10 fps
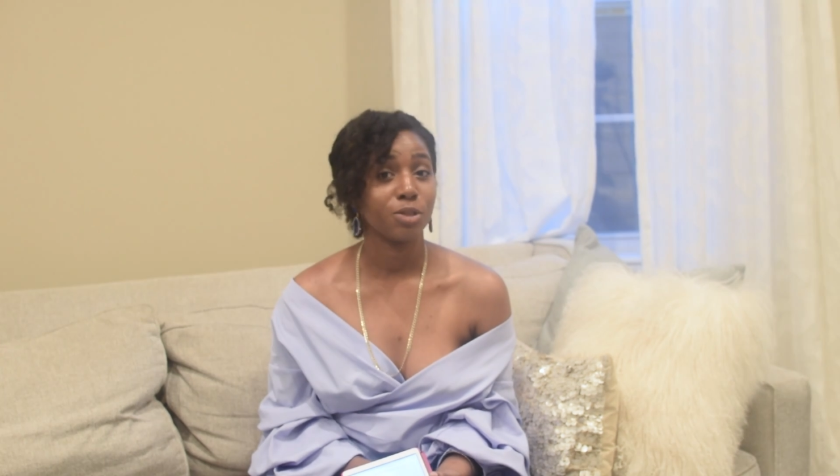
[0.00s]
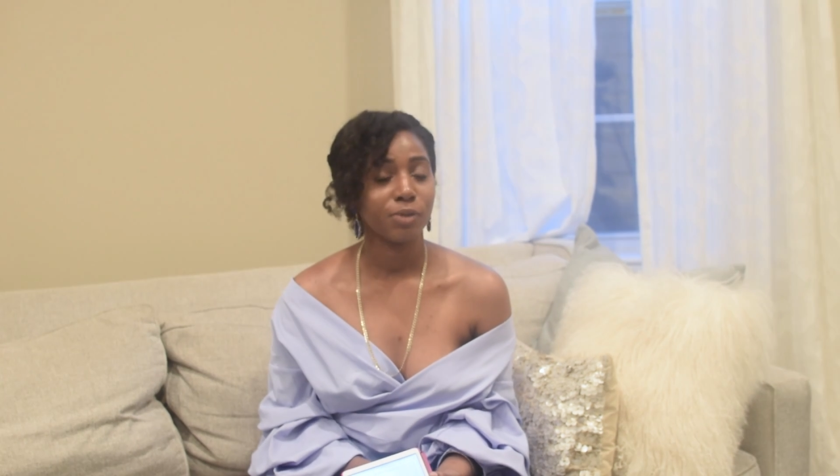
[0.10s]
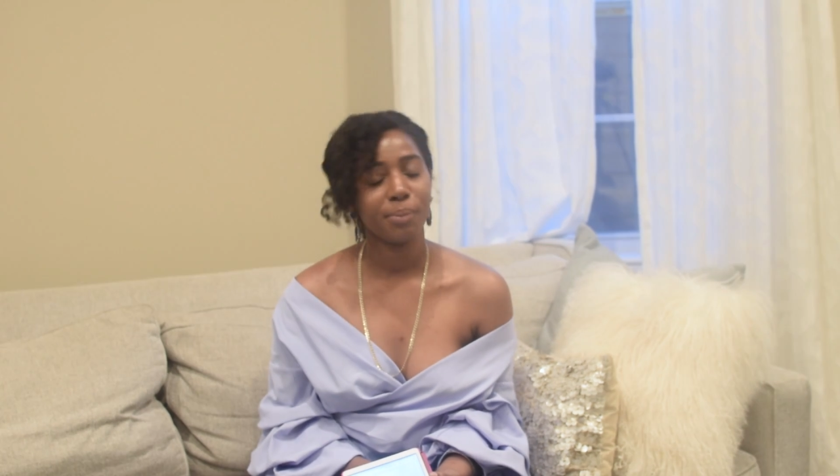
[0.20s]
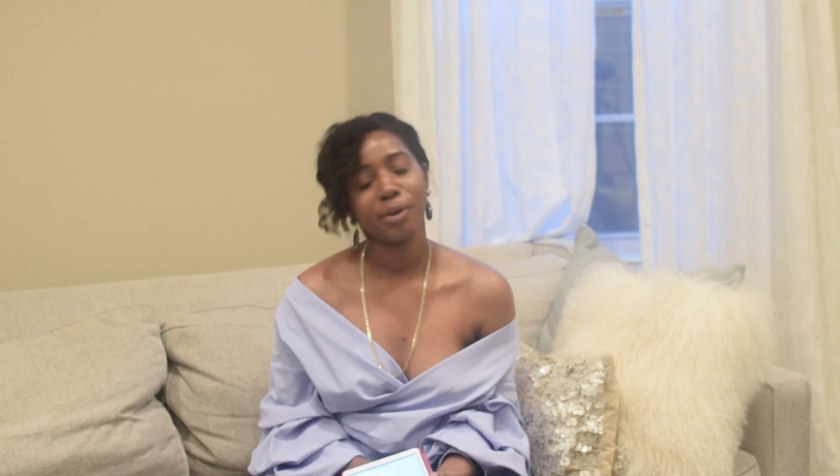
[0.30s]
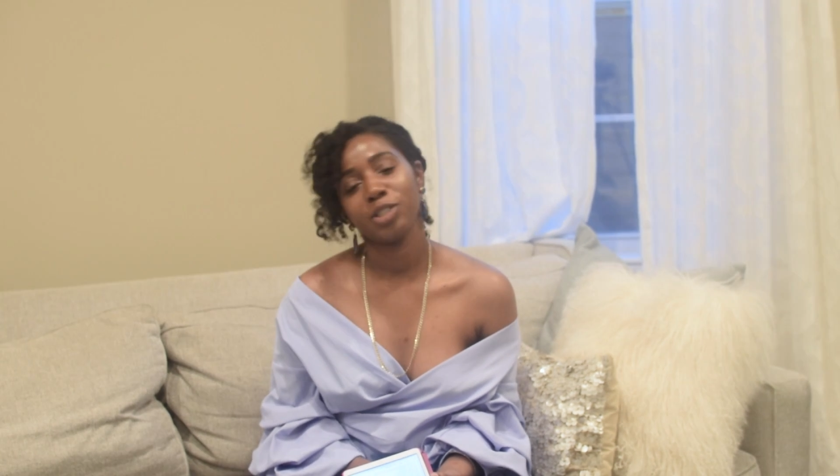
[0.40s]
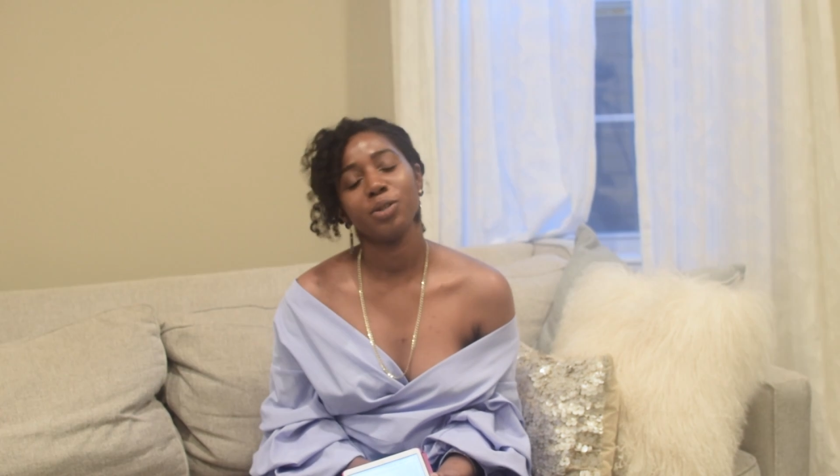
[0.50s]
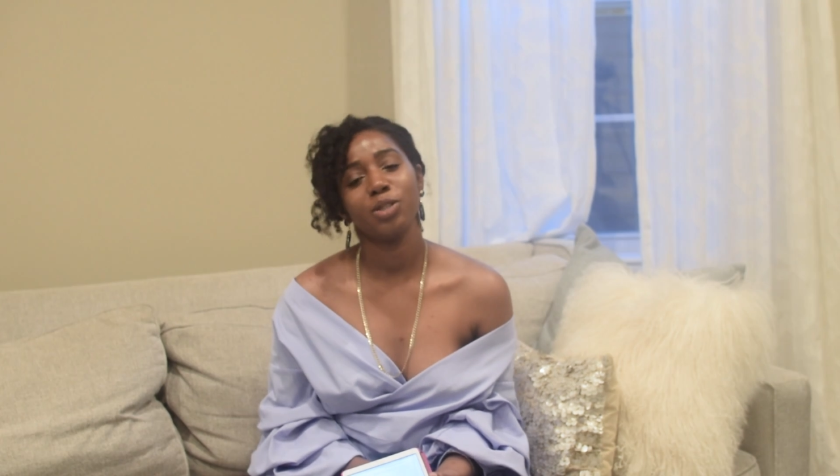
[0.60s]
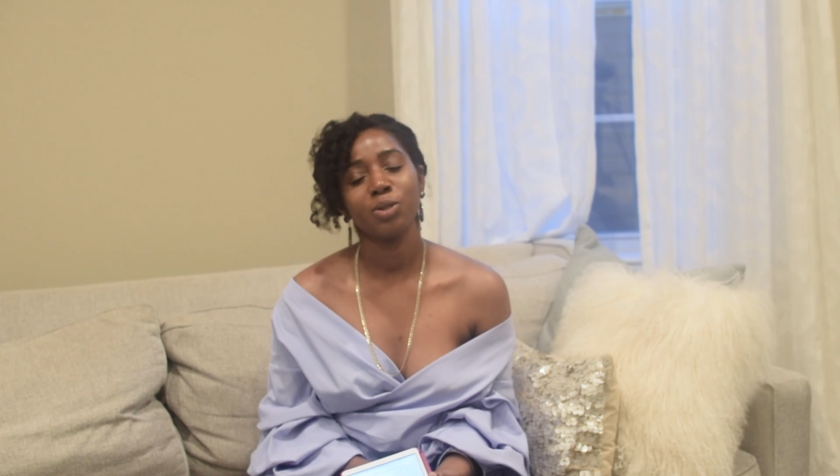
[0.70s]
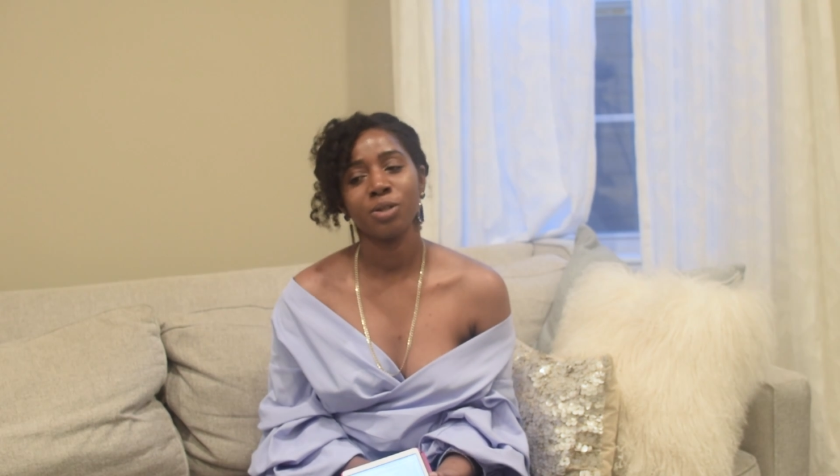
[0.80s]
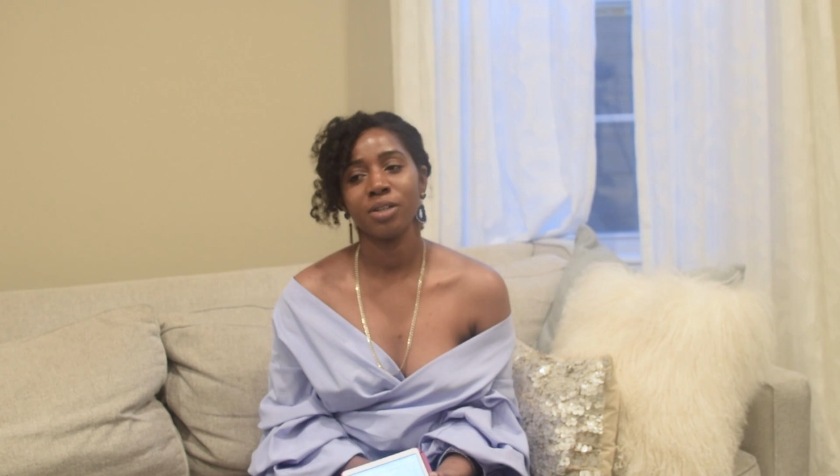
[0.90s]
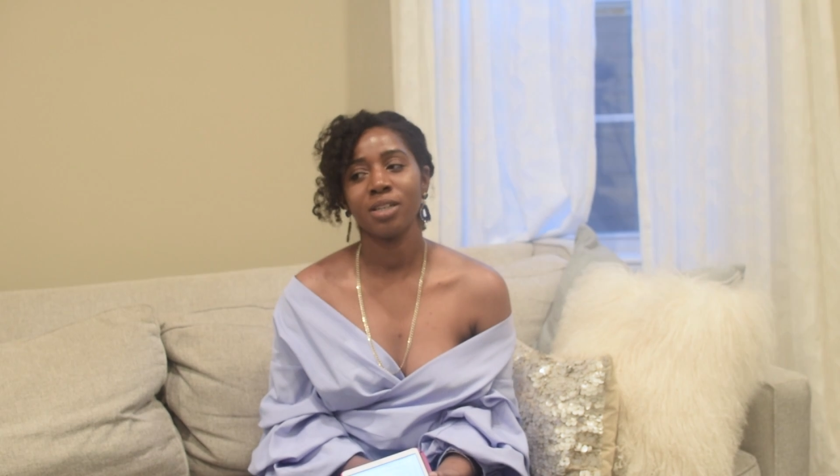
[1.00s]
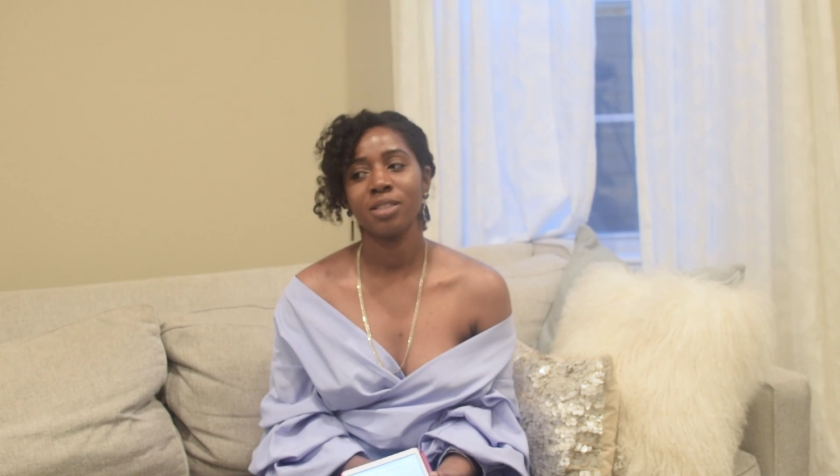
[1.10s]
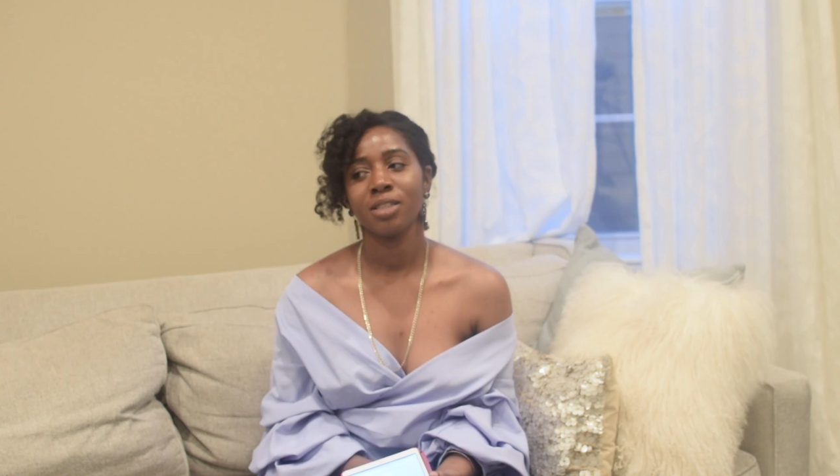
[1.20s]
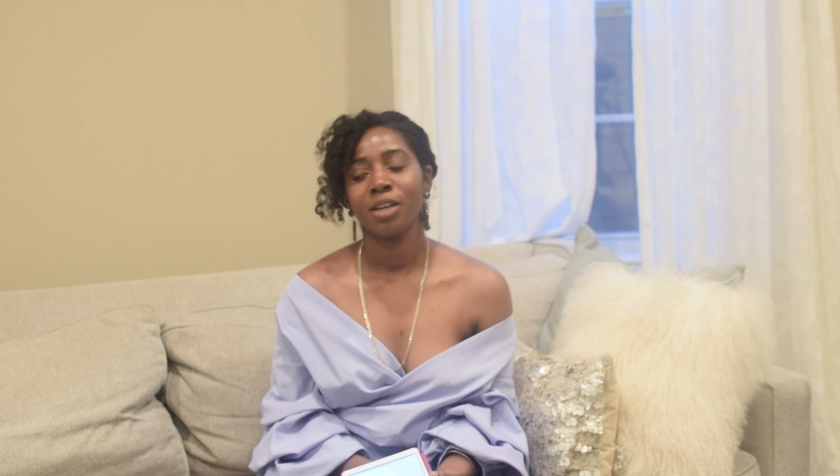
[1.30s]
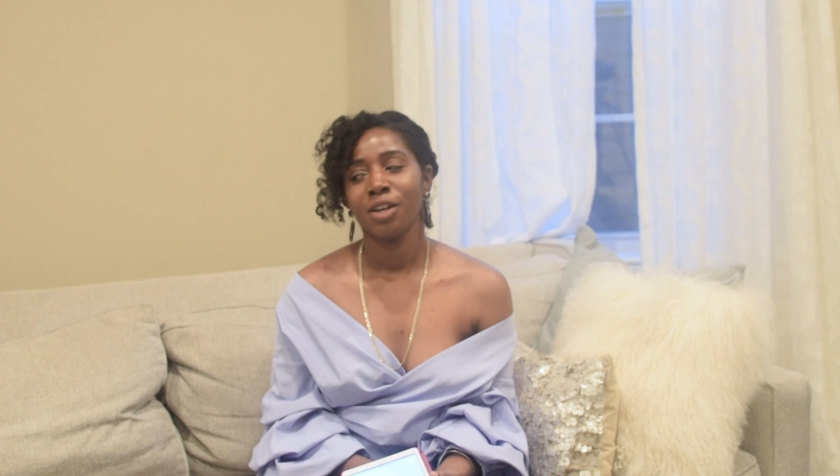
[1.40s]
to write my short stories,